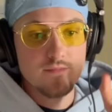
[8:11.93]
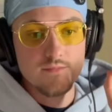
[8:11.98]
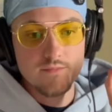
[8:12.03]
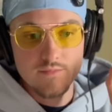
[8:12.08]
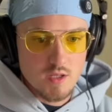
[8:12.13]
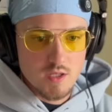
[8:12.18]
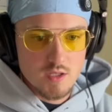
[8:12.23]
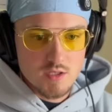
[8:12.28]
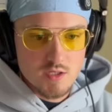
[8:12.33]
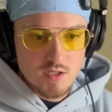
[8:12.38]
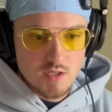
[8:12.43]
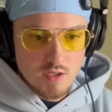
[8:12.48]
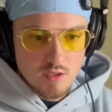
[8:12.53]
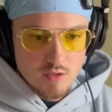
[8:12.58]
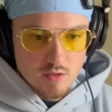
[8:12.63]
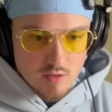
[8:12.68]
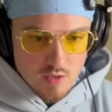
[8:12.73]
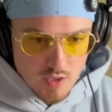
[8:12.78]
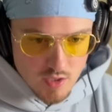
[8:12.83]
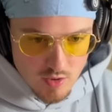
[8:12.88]
And then select
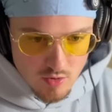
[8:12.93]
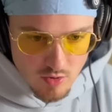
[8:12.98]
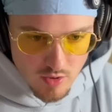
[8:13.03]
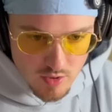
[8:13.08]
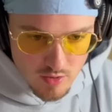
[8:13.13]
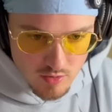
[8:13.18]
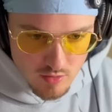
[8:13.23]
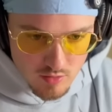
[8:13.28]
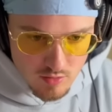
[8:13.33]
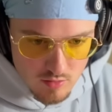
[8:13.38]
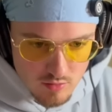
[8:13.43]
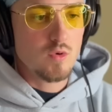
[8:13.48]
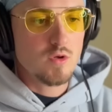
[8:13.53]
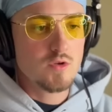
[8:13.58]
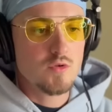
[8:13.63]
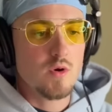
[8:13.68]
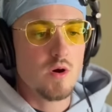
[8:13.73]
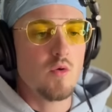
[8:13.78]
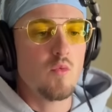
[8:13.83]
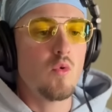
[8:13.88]
your key right here. What
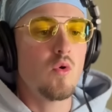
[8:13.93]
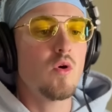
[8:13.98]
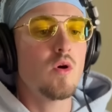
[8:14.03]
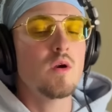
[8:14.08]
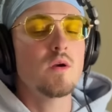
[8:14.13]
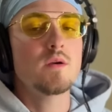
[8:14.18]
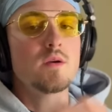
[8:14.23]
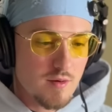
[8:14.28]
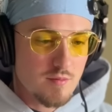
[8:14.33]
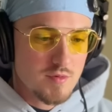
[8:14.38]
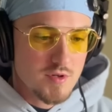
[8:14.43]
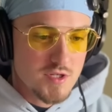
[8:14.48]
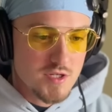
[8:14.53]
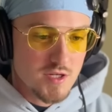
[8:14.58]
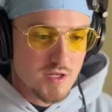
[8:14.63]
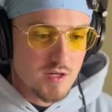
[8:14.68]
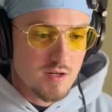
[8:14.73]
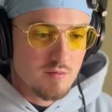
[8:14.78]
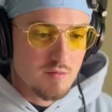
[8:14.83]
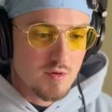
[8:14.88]
do I want? I'm just
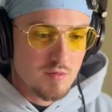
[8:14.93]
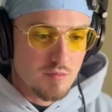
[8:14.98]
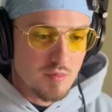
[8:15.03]
gonna be